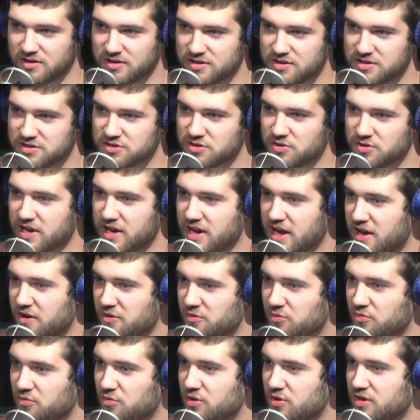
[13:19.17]
So like,
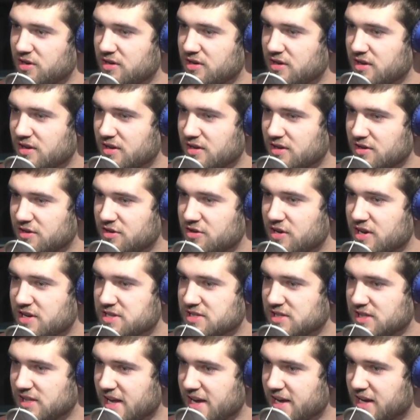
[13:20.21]
what do you
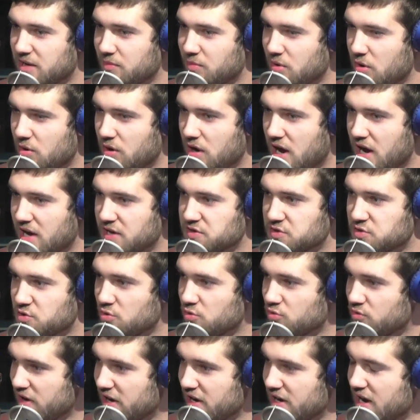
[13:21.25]
guys like about high
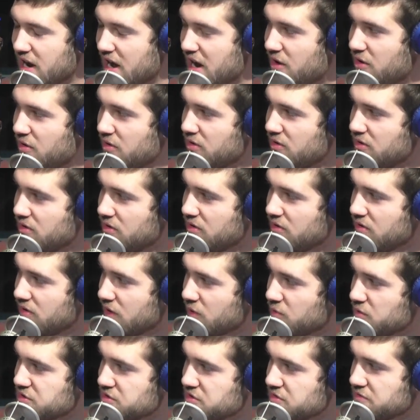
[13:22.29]
school right now?
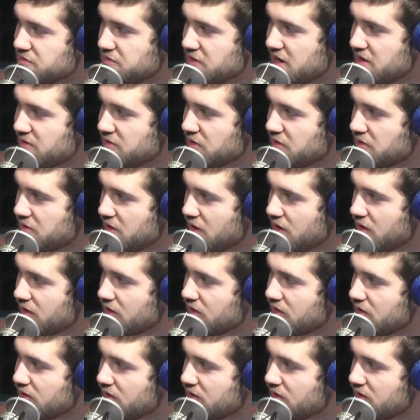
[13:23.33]
Like, what's your favorite thing?